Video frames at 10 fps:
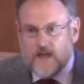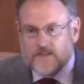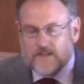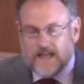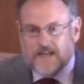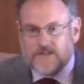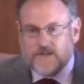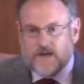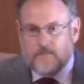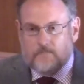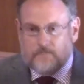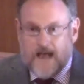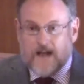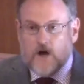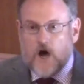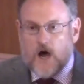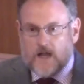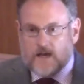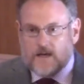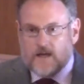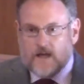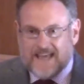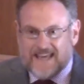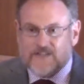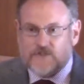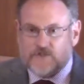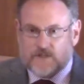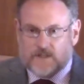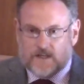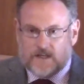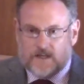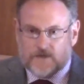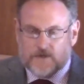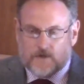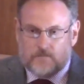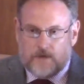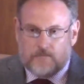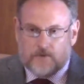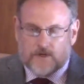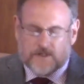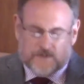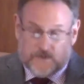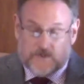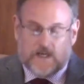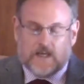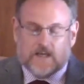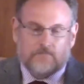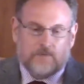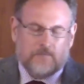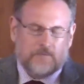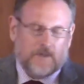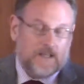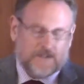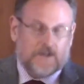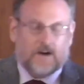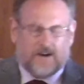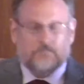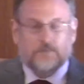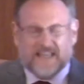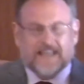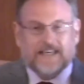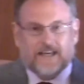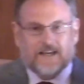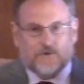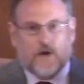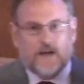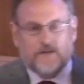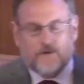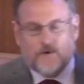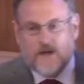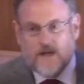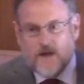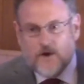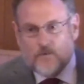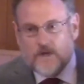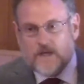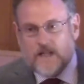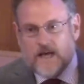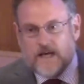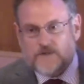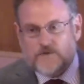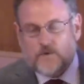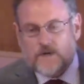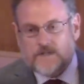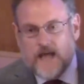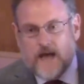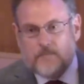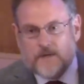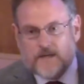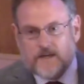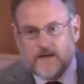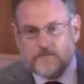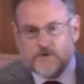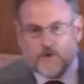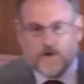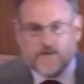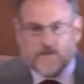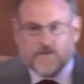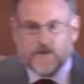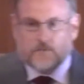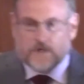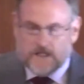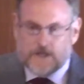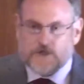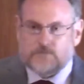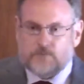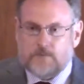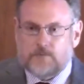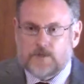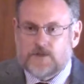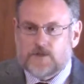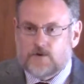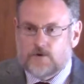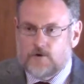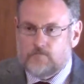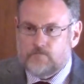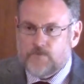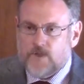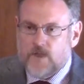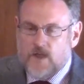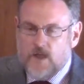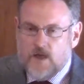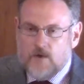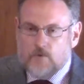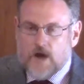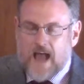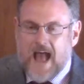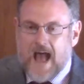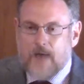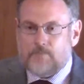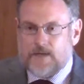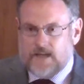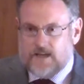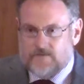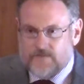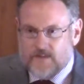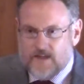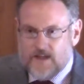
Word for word: and the lights come back on instantly so that people can see. And people, as they're blinking and trying to realize what has happened, I'm sure that the religious people in the group were happy